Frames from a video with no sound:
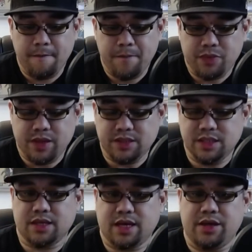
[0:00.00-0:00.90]
This
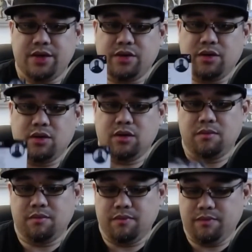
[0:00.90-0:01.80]
is like your
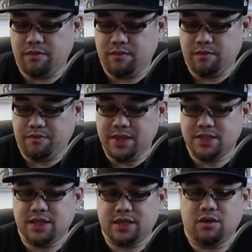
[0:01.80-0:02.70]

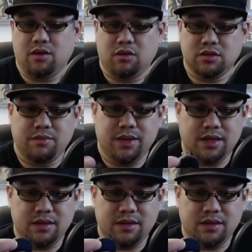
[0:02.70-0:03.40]
basic ultimate